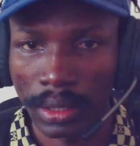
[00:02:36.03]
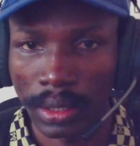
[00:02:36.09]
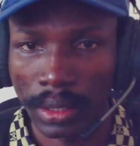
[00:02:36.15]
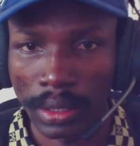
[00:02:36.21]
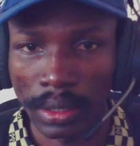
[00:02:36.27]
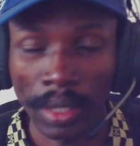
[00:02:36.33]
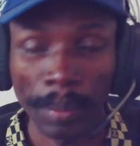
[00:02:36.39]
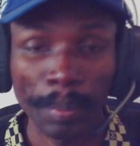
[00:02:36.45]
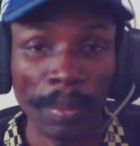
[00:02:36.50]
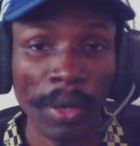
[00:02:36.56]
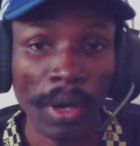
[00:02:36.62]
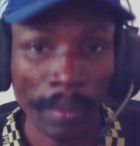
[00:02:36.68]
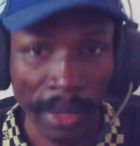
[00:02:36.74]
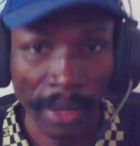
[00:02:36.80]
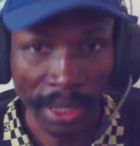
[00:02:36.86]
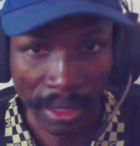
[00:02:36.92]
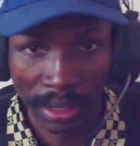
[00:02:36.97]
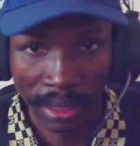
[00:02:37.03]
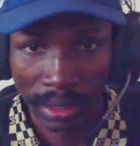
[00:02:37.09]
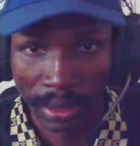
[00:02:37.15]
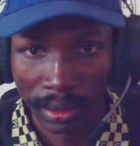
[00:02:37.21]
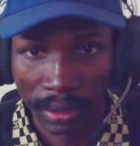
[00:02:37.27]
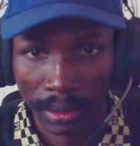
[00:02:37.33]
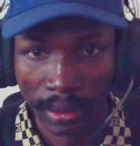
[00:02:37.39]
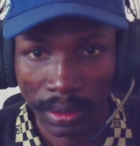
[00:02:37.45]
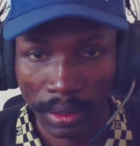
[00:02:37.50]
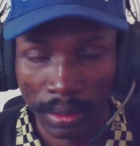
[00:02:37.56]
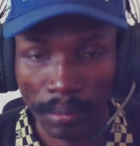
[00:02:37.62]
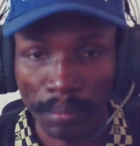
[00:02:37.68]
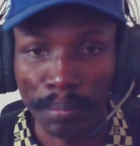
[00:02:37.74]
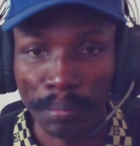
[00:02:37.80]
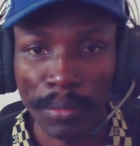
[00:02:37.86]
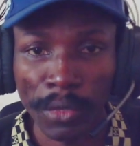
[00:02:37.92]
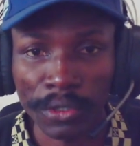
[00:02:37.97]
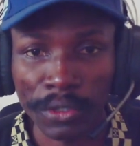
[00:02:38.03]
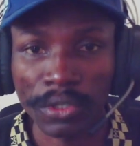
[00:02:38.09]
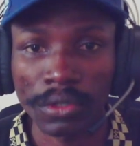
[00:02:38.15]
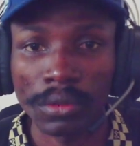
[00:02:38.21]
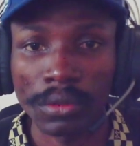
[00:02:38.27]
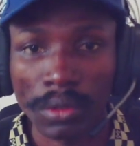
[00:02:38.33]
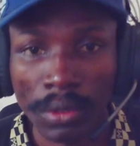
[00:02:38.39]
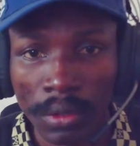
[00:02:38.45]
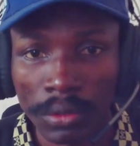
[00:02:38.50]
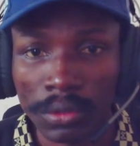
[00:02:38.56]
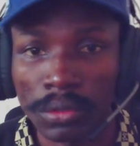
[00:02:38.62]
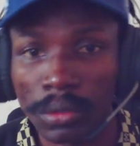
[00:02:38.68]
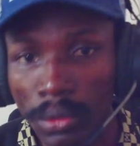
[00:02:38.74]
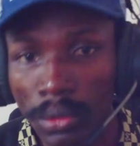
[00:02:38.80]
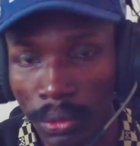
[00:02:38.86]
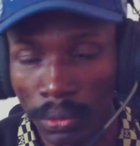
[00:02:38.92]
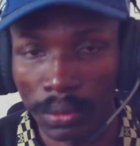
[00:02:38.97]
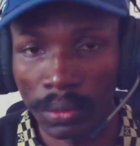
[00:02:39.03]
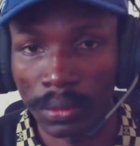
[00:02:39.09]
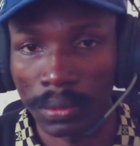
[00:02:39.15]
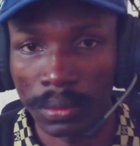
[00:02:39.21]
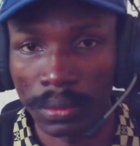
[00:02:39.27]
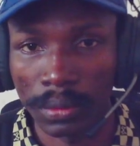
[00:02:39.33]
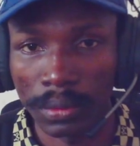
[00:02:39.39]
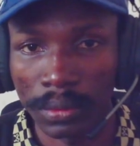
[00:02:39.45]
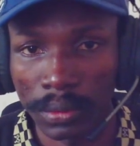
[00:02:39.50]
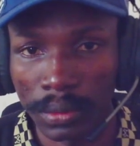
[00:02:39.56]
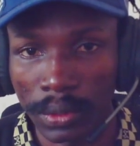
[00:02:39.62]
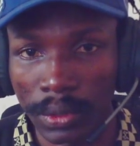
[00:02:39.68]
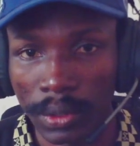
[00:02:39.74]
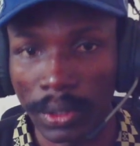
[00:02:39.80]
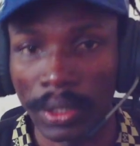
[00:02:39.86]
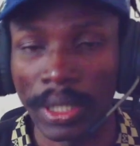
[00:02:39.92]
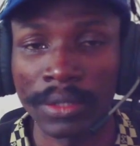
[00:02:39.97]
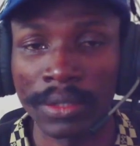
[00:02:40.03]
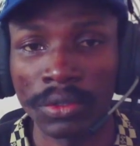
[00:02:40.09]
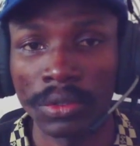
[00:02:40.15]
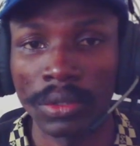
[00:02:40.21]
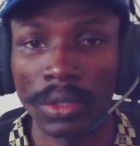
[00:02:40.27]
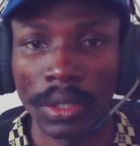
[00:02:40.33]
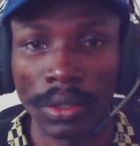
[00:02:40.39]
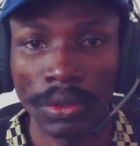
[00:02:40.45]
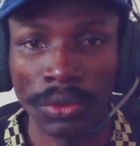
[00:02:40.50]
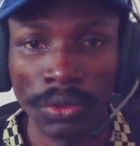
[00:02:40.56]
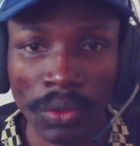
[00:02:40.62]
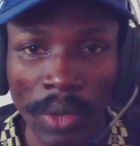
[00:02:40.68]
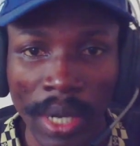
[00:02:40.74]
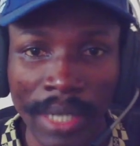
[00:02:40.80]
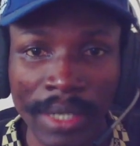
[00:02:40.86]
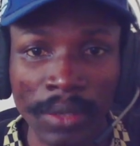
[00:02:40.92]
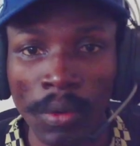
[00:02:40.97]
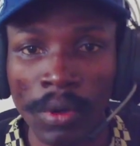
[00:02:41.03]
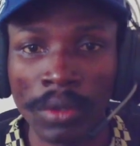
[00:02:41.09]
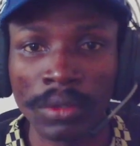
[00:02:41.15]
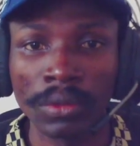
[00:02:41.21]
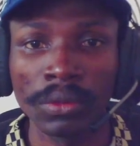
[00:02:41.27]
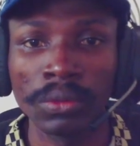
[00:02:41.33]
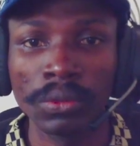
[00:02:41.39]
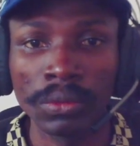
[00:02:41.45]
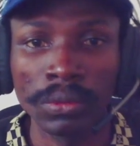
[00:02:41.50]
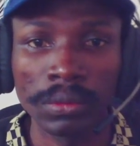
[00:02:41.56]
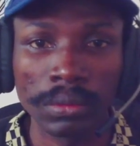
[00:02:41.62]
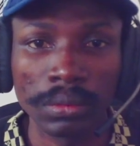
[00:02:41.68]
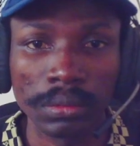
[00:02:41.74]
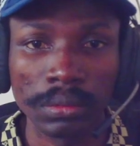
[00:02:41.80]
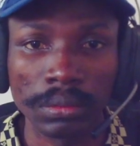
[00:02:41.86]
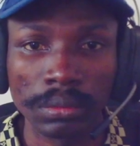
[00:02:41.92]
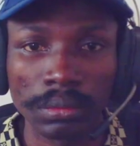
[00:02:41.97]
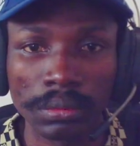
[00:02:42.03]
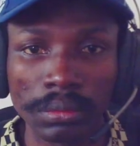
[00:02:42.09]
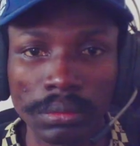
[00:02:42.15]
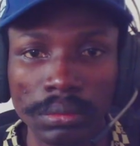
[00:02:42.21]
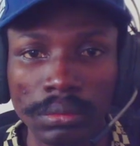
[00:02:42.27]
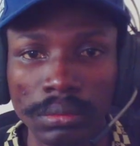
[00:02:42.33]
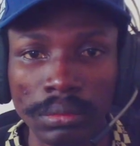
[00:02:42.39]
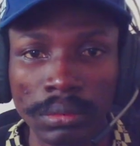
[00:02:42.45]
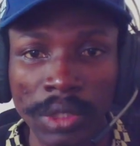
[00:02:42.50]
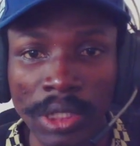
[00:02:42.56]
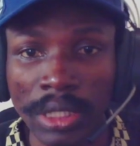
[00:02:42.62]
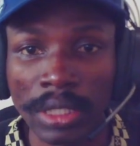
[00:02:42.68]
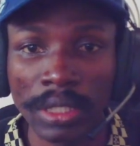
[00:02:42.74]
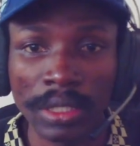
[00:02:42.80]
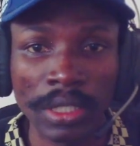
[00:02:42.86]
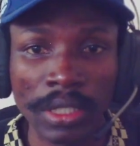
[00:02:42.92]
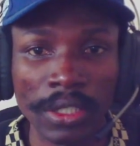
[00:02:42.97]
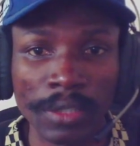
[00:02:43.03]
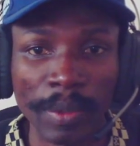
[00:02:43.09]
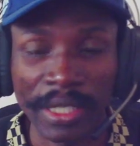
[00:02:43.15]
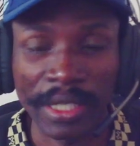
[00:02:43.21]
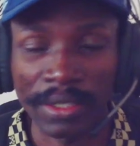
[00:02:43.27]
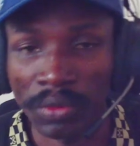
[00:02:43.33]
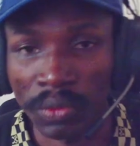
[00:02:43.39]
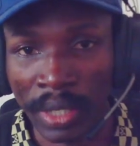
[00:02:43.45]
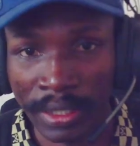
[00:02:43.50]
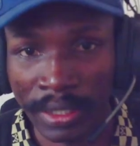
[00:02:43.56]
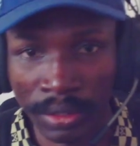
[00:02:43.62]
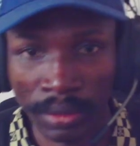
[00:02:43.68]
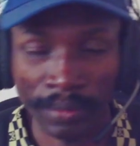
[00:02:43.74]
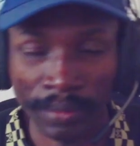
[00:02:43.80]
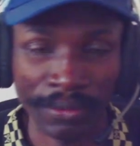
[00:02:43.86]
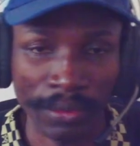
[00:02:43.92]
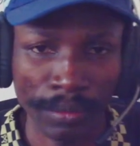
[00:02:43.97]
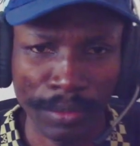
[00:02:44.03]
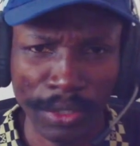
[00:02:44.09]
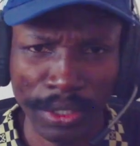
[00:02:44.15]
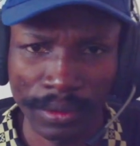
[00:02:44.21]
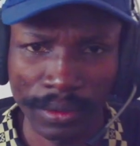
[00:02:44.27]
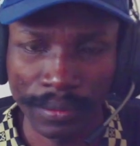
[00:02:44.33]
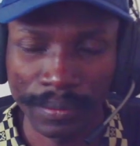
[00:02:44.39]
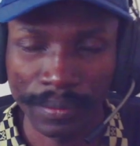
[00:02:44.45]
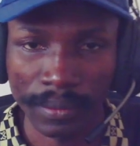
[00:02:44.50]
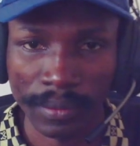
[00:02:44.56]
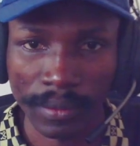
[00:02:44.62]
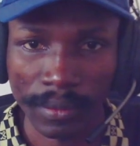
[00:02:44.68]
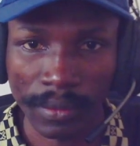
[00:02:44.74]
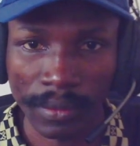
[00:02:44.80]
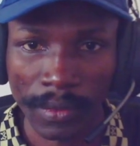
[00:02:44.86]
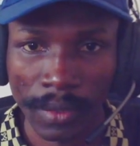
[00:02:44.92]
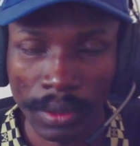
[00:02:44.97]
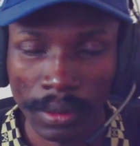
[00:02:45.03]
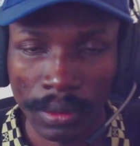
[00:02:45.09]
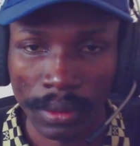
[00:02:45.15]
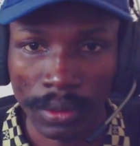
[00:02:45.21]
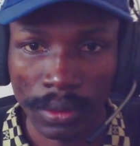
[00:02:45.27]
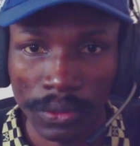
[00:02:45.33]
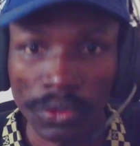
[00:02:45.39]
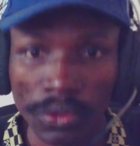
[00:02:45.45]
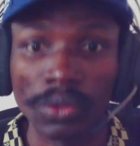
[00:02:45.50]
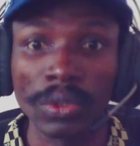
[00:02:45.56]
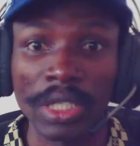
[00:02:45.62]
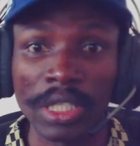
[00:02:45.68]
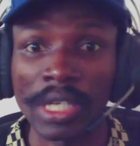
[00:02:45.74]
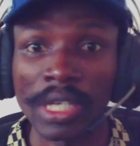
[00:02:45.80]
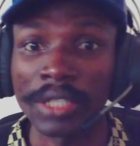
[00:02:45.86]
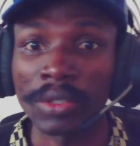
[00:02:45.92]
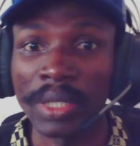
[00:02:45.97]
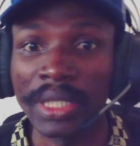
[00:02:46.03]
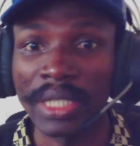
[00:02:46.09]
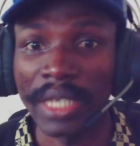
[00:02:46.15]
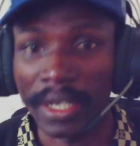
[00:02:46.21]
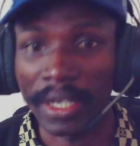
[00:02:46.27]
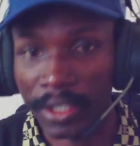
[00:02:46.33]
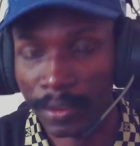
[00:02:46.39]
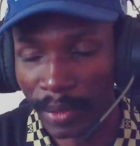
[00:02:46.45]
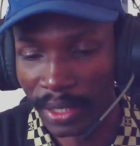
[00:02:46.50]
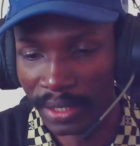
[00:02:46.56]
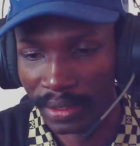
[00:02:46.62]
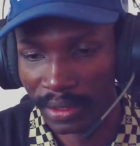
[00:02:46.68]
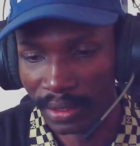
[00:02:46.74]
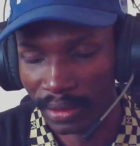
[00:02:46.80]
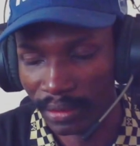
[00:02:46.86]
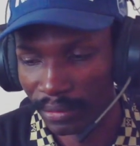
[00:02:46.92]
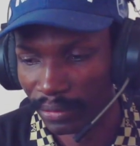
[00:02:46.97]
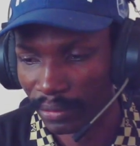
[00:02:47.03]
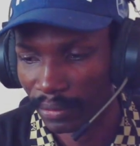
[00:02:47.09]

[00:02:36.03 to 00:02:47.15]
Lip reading: the public must not know that you are the one who did this particular job for me. So it's actually expensive.